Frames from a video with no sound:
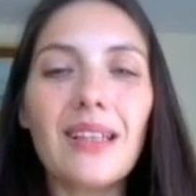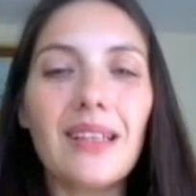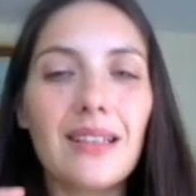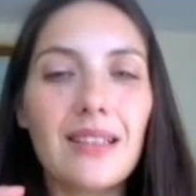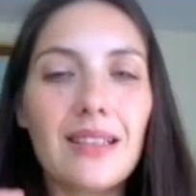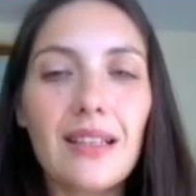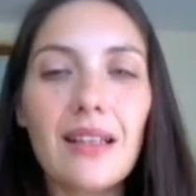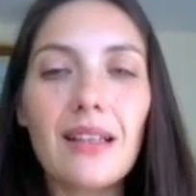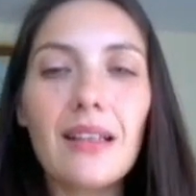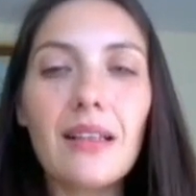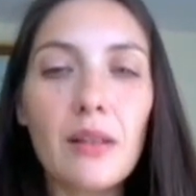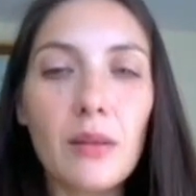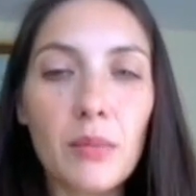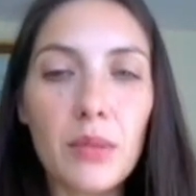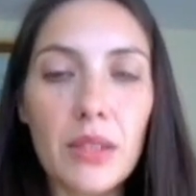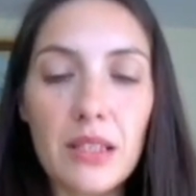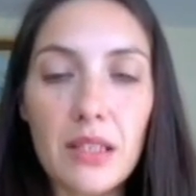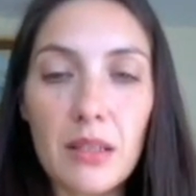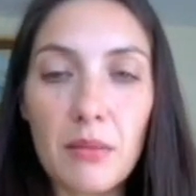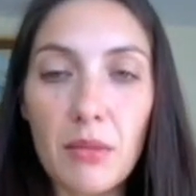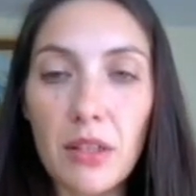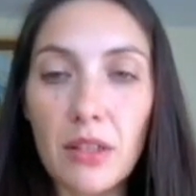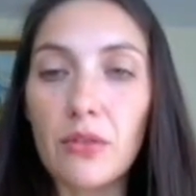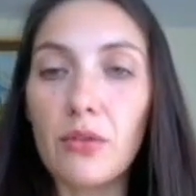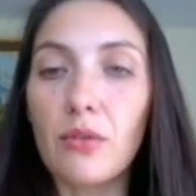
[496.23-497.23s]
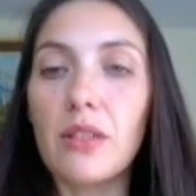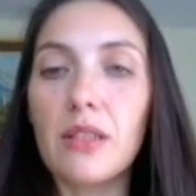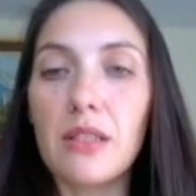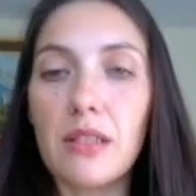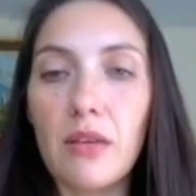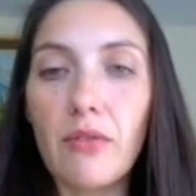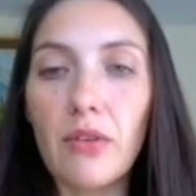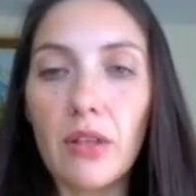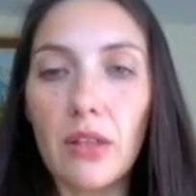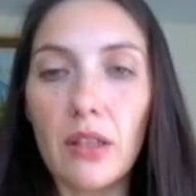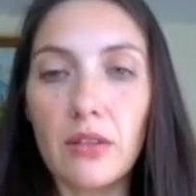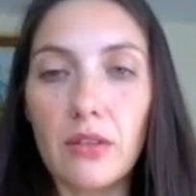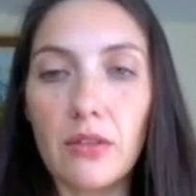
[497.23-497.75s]
It's a little bit similar to the
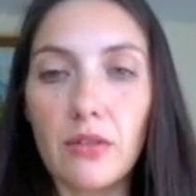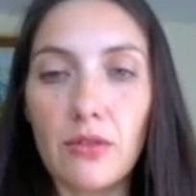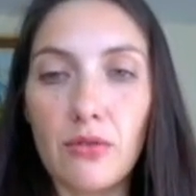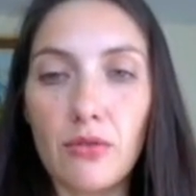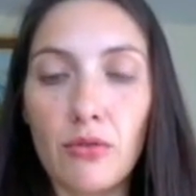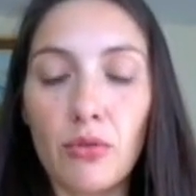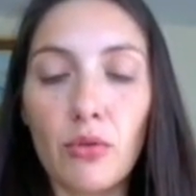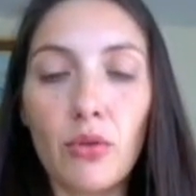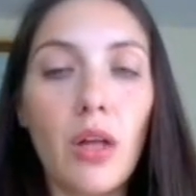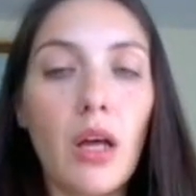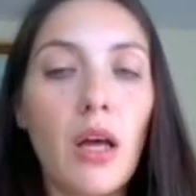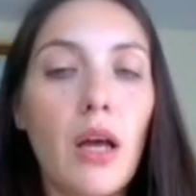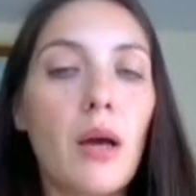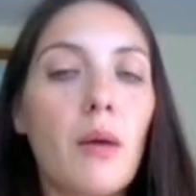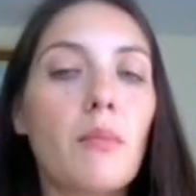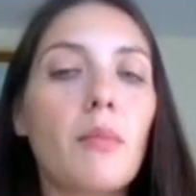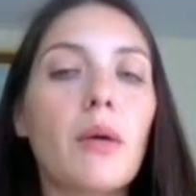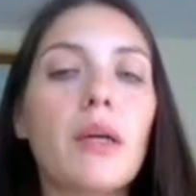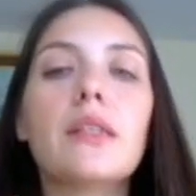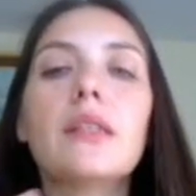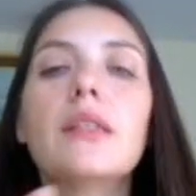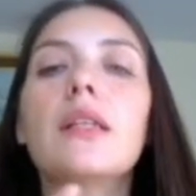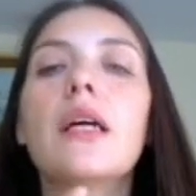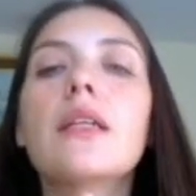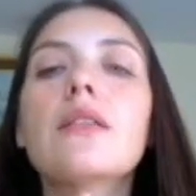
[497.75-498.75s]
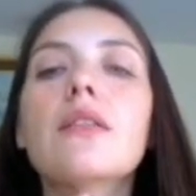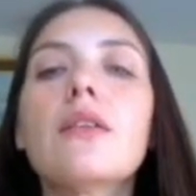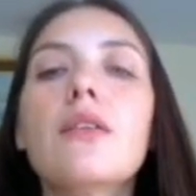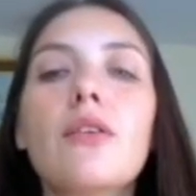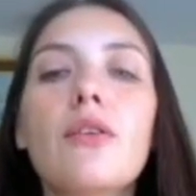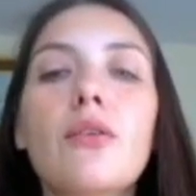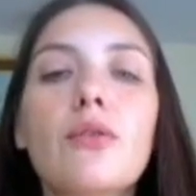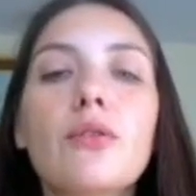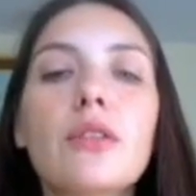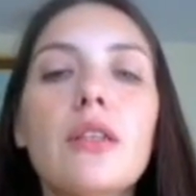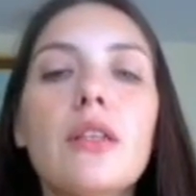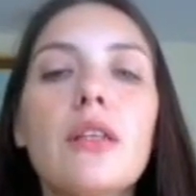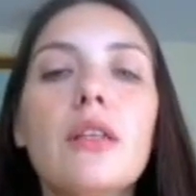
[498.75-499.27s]
7 letters rule, but it doesn't
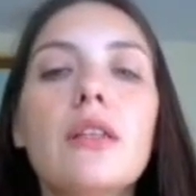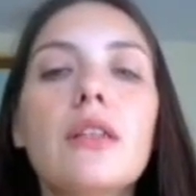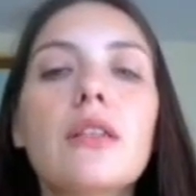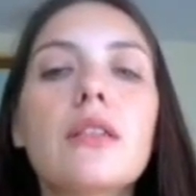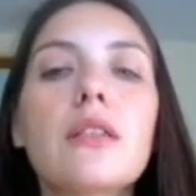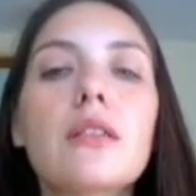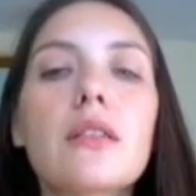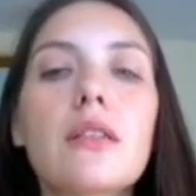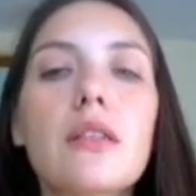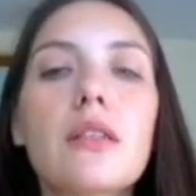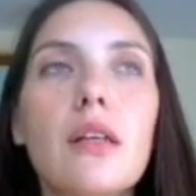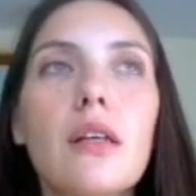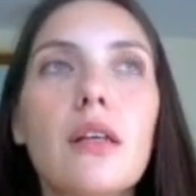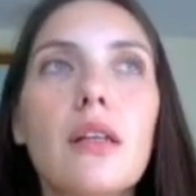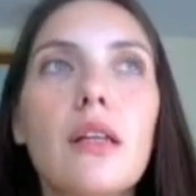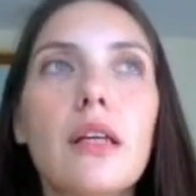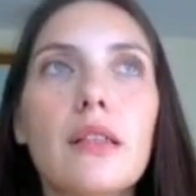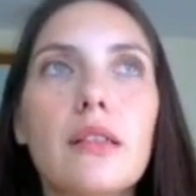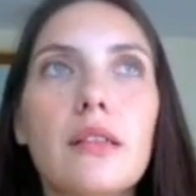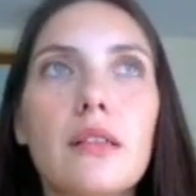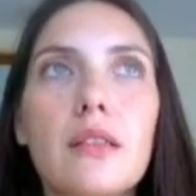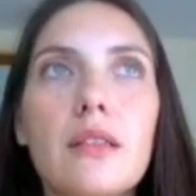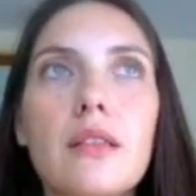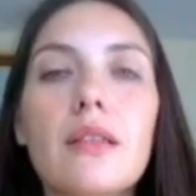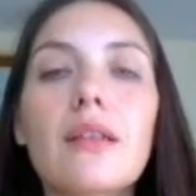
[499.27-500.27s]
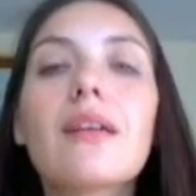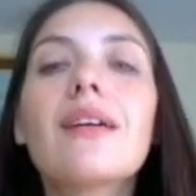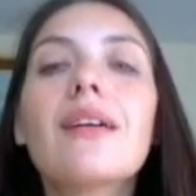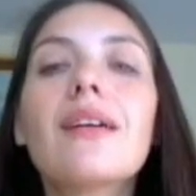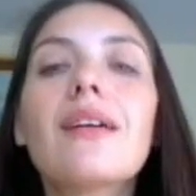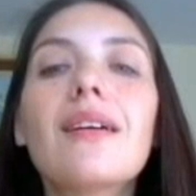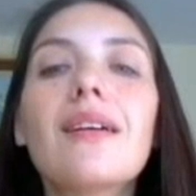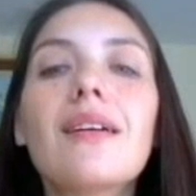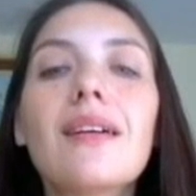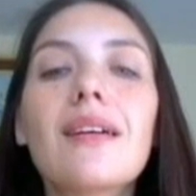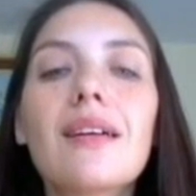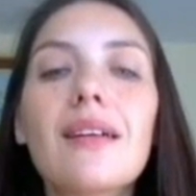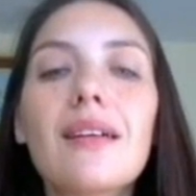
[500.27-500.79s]
use these letters K,
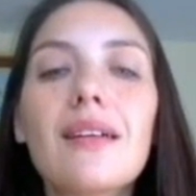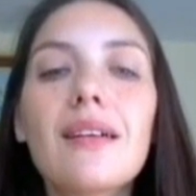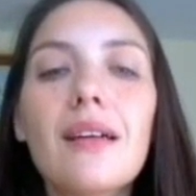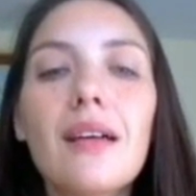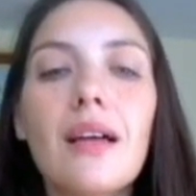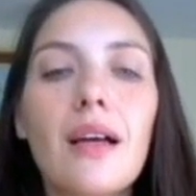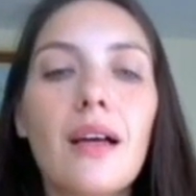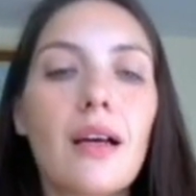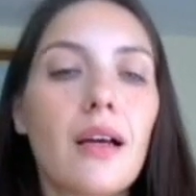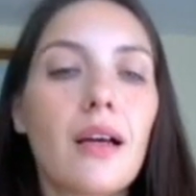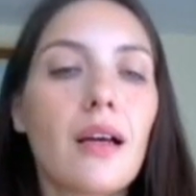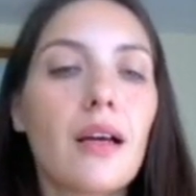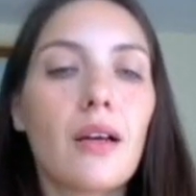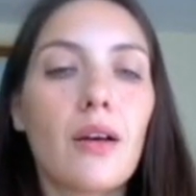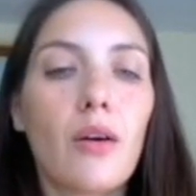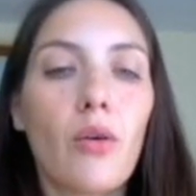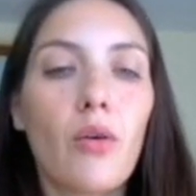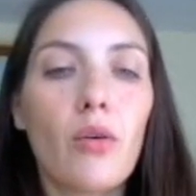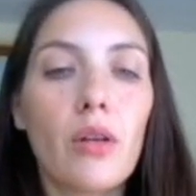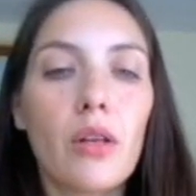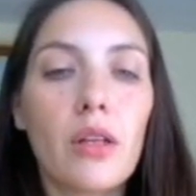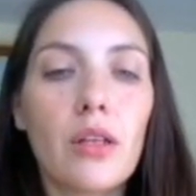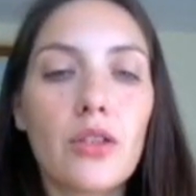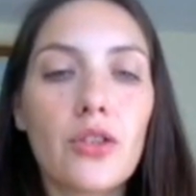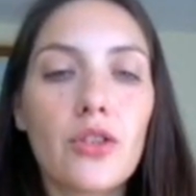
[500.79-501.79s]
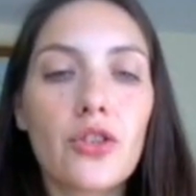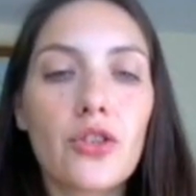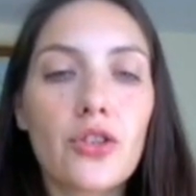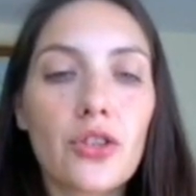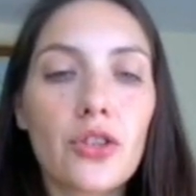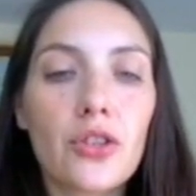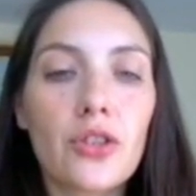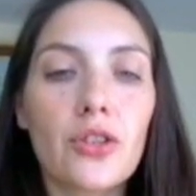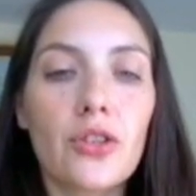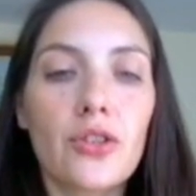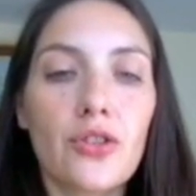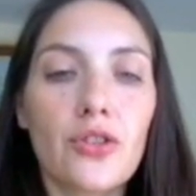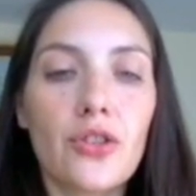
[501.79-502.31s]
G, H, only
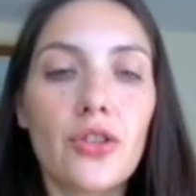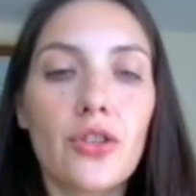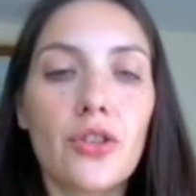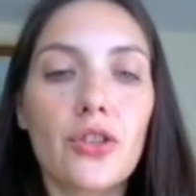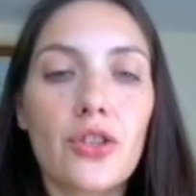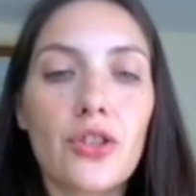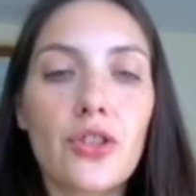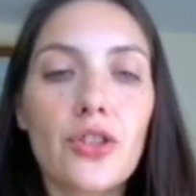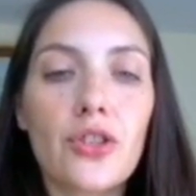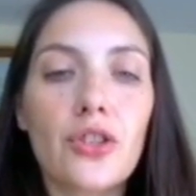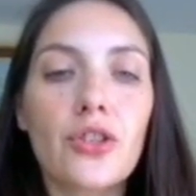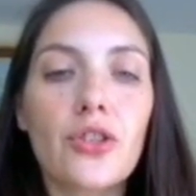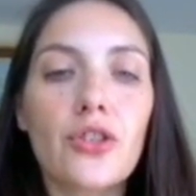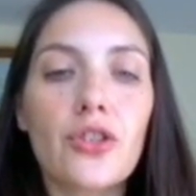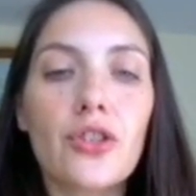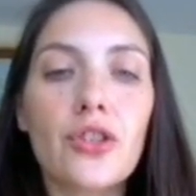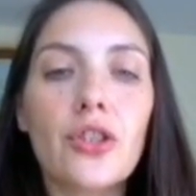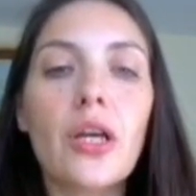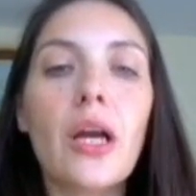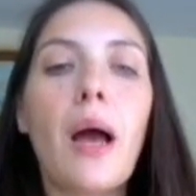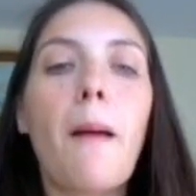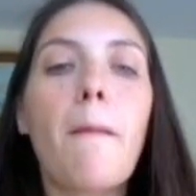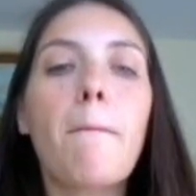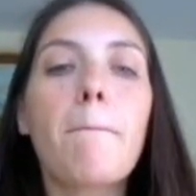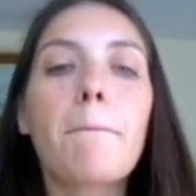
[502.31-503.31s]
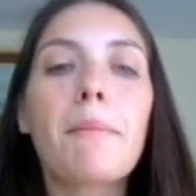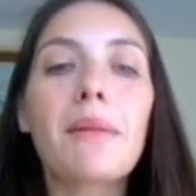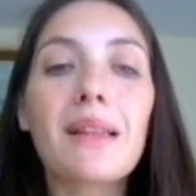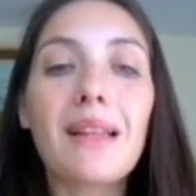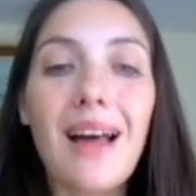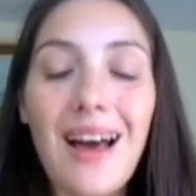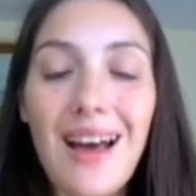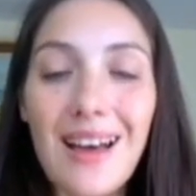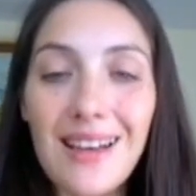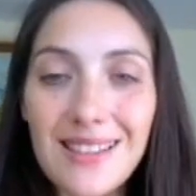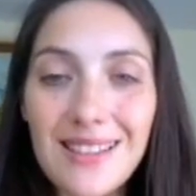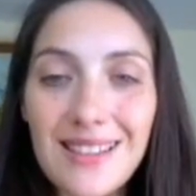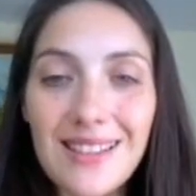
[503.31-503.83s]
Ž, Ch, Sh, Sh,
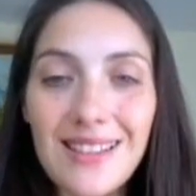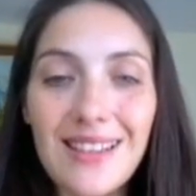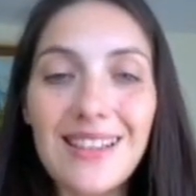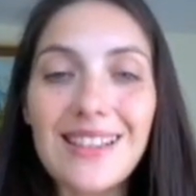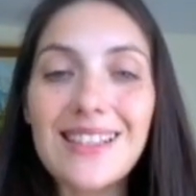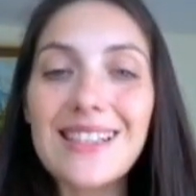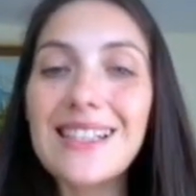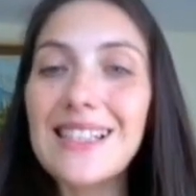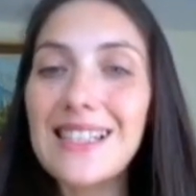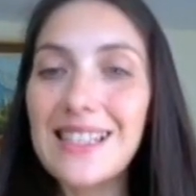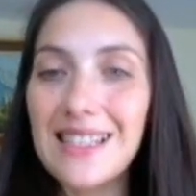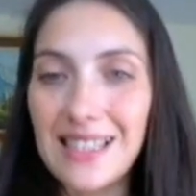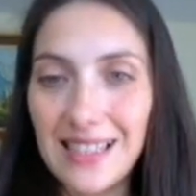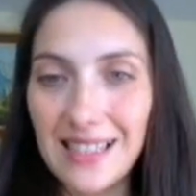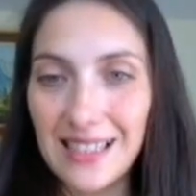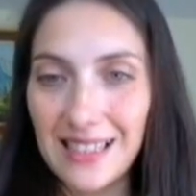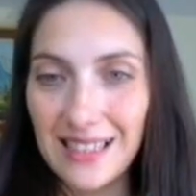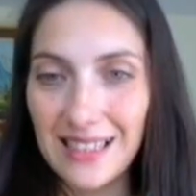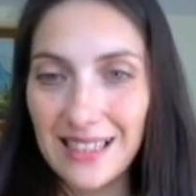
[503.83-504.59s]
plus C.